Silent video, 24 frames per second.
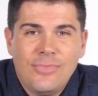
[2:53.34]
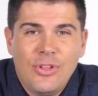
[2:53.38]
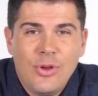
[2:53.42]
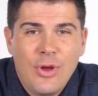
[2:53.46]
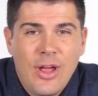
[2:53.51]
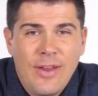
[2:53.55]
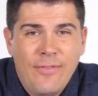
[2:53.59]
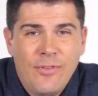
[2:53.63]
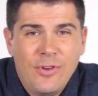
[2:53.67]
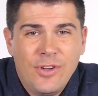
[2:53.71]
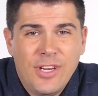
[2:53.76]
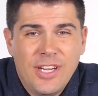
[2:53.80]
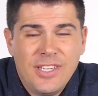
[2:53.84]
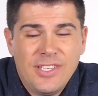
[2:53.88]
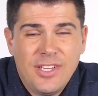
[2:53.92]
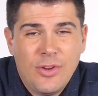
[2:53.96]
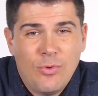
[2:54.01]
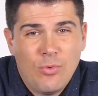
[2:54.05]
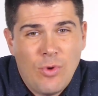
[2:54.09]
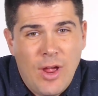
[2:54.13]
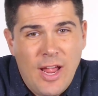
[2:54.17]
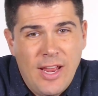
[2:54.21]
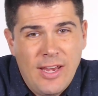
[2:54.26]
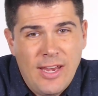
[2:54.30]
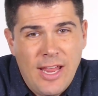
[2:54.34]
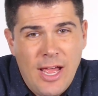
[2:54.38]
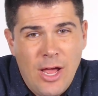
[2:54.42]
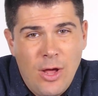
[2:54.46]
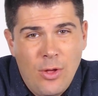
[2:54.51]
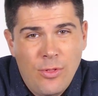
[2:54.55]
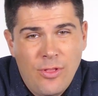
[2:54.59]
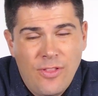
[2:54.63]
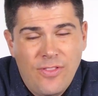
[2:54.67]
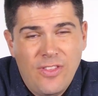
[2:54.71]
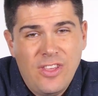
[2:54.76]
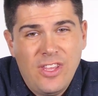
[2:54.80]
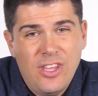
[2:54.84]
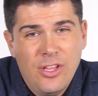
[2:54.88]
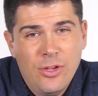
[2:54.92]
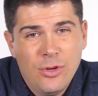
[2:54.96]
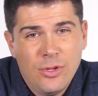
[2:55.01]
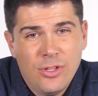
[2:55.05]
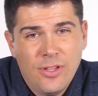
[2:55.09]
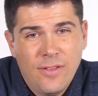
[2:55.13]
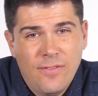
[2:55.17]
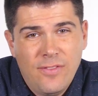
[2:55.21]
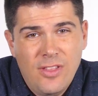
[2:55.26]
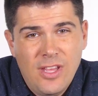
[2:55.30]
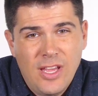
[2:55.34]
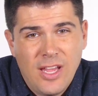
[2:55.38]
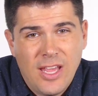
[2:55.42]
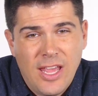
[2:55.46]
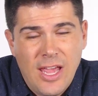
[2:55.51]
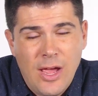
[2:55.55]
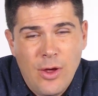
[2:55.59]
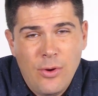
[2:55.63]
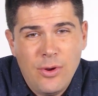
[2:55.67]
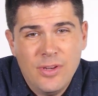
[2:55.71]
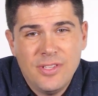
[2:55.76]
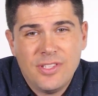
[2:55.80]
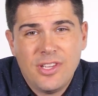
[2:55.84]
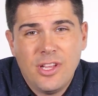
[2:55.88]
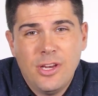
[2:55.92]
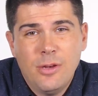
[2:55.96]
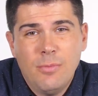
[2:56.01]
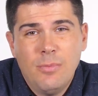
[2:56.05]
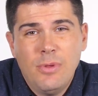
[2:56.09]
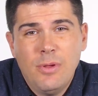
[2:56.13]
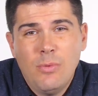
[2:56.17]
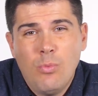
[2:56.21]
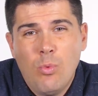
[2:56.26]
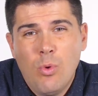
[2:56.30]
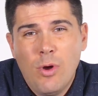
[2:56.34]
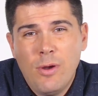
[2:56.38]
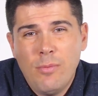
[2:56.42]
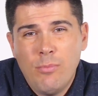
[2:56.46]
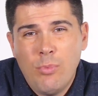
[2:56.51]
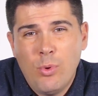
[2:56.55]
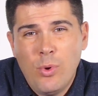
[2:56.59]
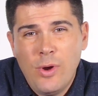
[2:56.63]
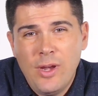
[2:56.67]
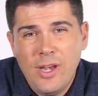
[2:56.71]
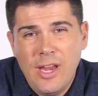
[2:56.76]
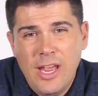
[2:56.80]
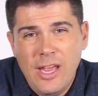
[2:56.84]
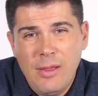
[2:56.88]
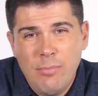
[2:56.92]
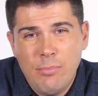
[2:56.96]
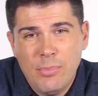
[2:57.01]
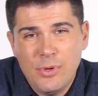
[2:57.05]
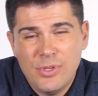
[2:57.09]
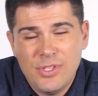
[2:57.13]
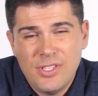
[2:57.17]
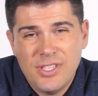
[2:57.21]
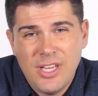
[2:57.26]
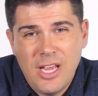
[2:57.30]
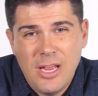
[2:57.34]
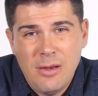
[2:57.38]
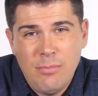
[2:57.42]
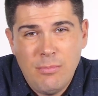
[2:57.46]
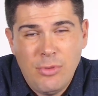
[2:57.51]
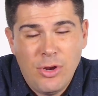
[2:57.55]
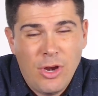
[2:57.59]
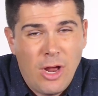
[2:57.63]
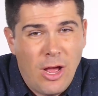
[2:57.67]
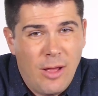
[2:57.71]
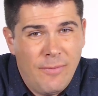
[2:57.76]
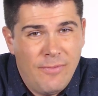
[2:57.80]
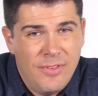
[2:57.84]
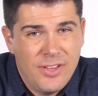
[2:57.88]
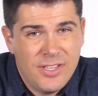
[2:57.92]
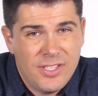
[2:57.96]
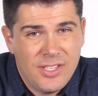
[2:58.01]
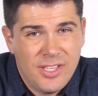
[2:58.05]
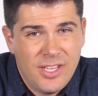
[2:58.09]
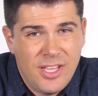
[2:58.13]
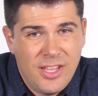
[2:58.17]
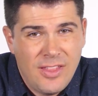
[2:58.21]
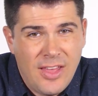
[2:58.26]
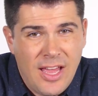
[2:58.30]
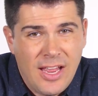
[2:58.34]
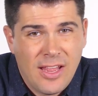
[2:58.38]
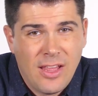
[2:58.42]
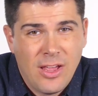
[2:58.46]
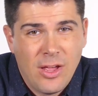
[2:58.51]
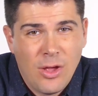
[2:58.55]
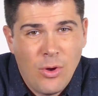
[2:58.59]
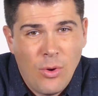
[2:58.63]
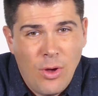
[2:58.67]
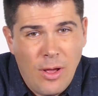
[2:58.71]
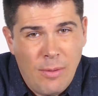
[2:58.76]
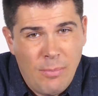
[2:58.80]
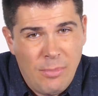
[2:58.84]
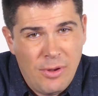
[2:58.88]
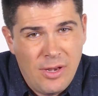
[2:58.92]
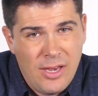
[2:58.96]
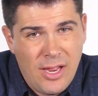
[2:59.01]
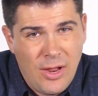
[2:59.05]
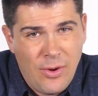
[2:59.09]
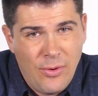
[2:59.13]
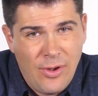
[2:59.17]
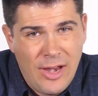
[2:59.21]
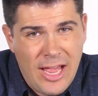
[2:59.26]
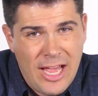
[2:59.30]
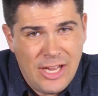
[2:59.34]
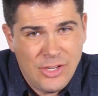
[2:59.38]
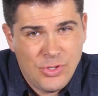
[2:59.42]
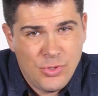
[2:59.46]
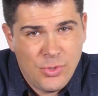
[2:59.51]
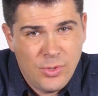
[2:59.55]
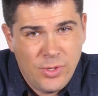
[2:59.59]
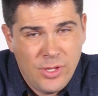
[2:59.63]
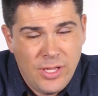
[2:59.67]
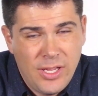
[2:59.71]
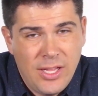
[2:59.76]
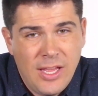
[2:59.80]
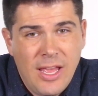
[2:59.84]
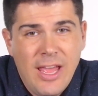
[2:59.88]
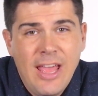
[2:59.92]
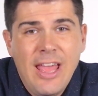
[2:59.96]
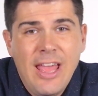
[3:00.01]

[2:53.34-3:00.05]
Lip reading: They're advertising right now that the yield of the account is going to be 1.8%, but obviously that can go up and down naturally.